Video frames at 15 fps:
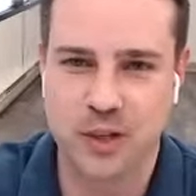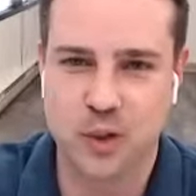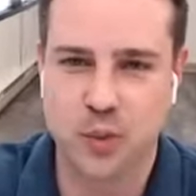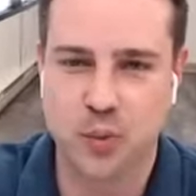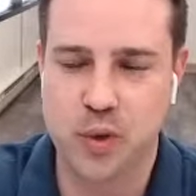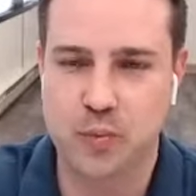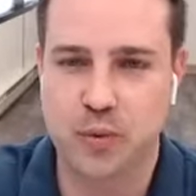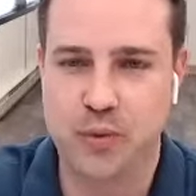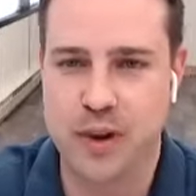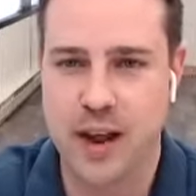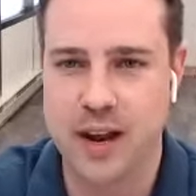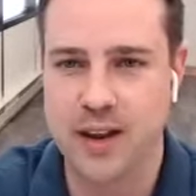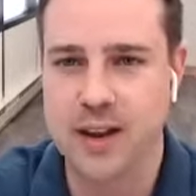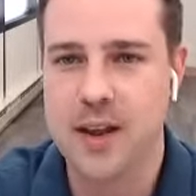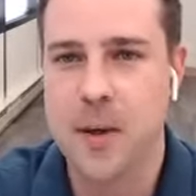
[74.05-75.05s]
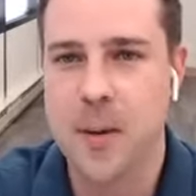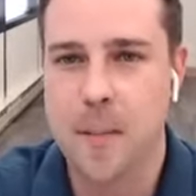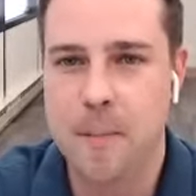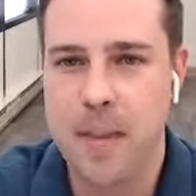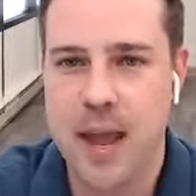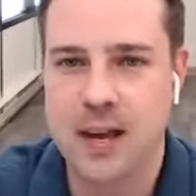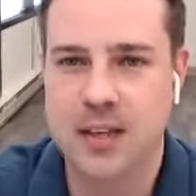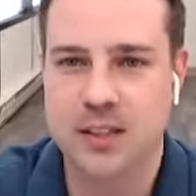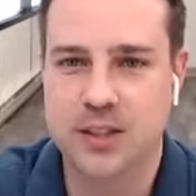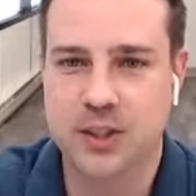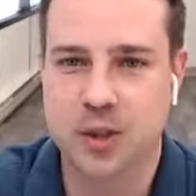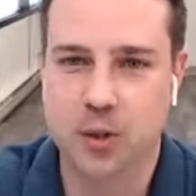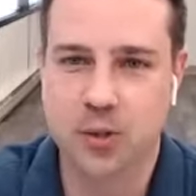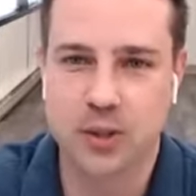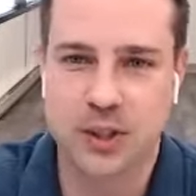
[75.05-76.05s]
We provide managed
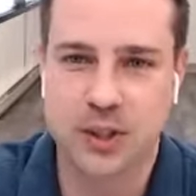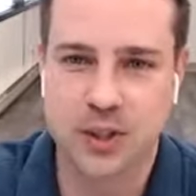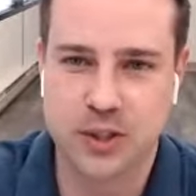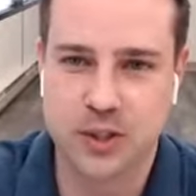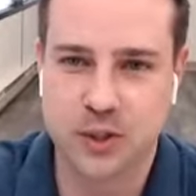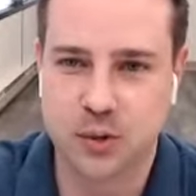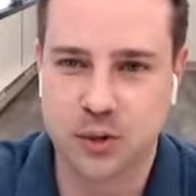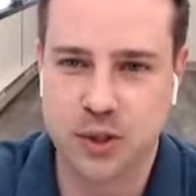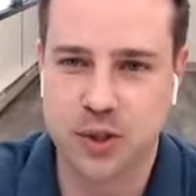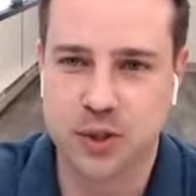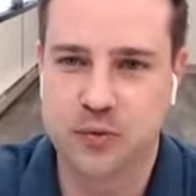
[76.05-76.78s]
hosting solutions